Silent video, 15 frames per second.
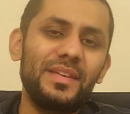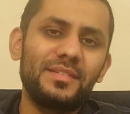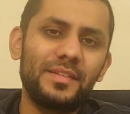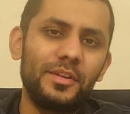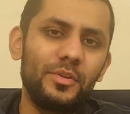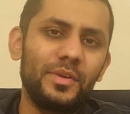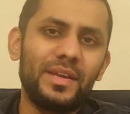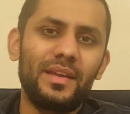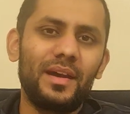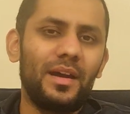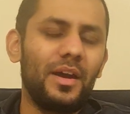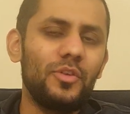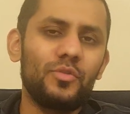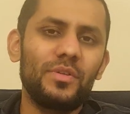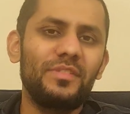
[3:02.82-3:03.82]
easily looking at
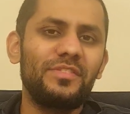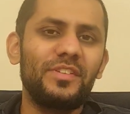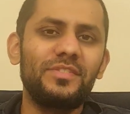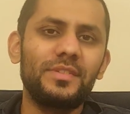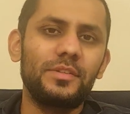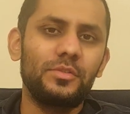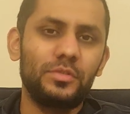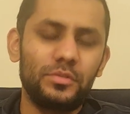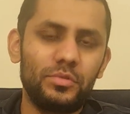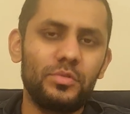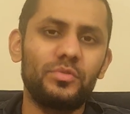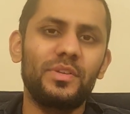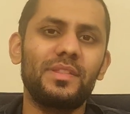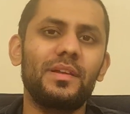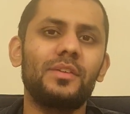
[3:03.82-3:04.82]
150 to
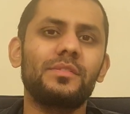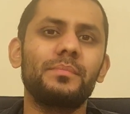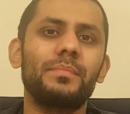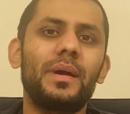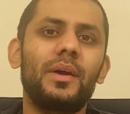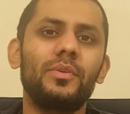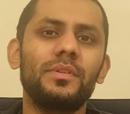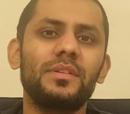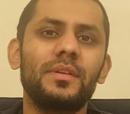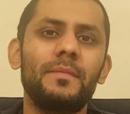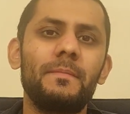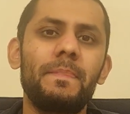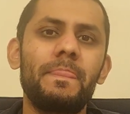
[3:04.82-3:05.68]
200,000 pound